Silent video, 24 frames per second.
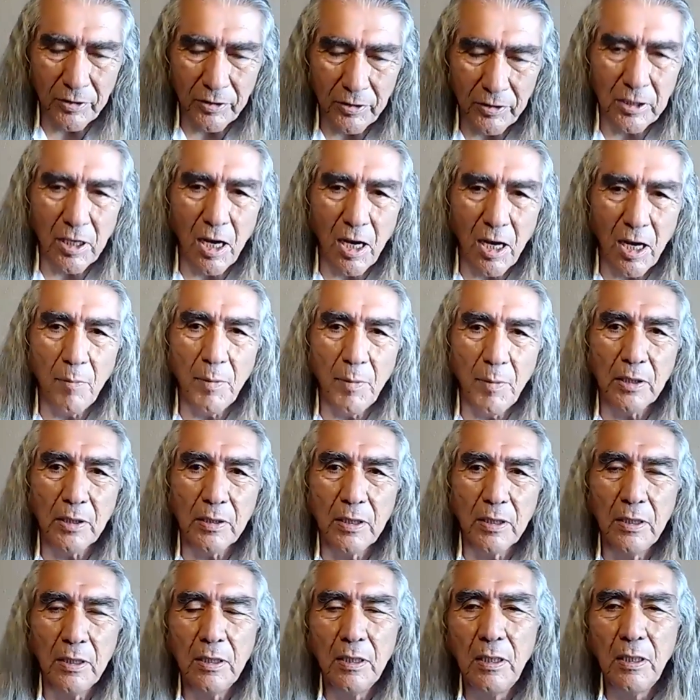comment.
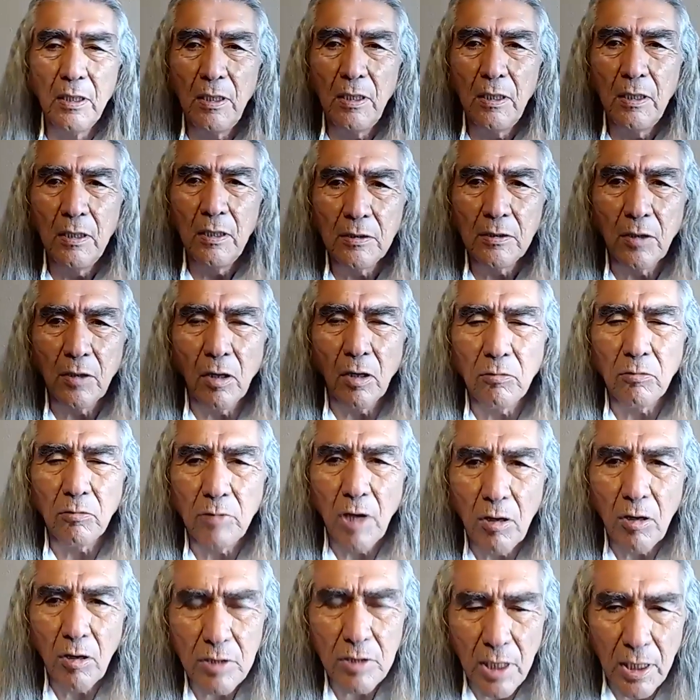So
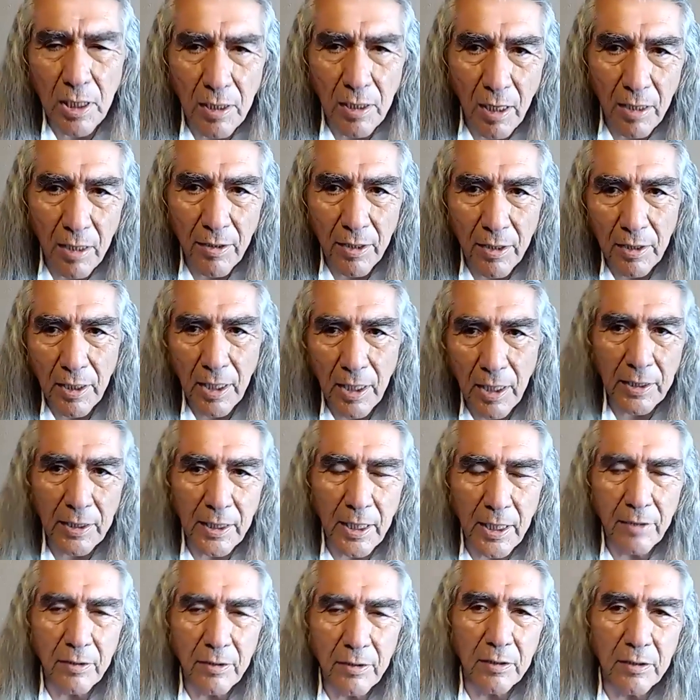Rosa, are there any
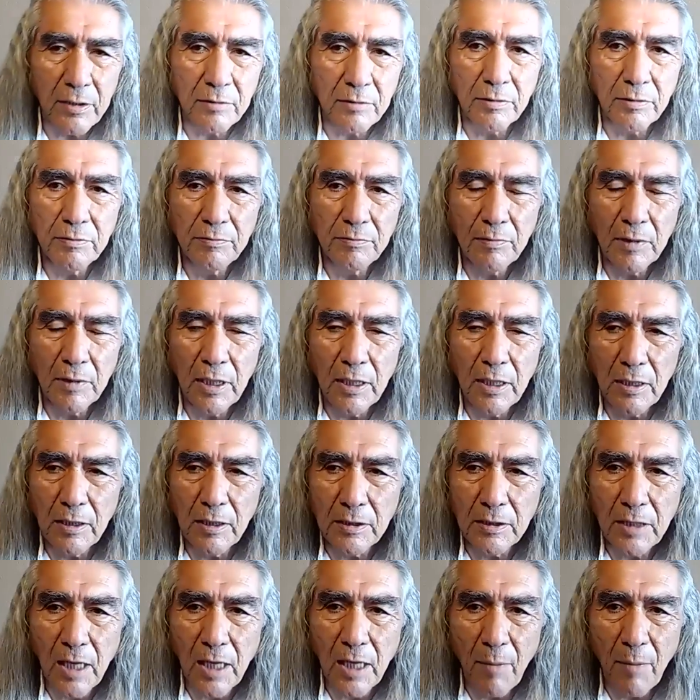other
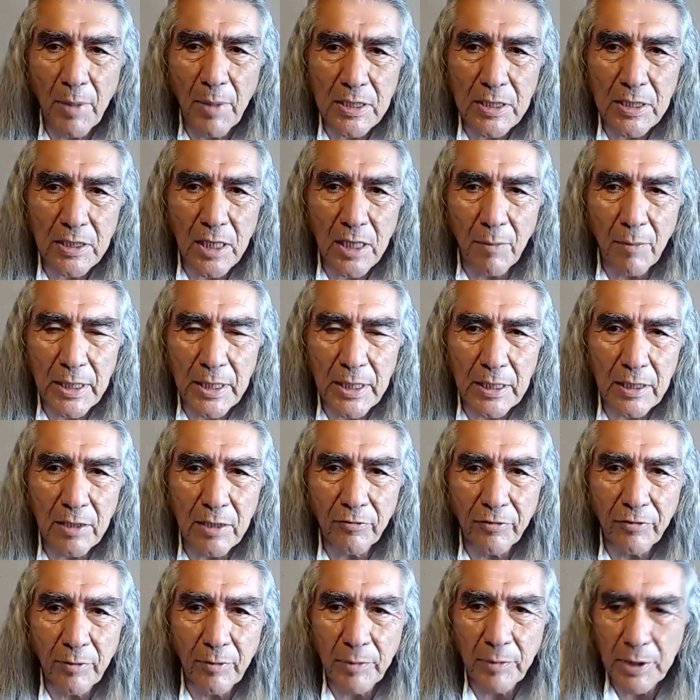coming in
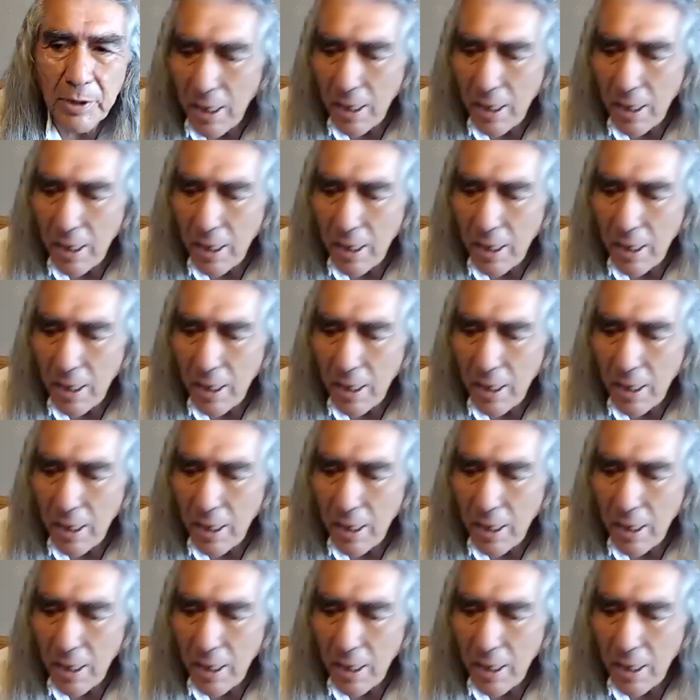from the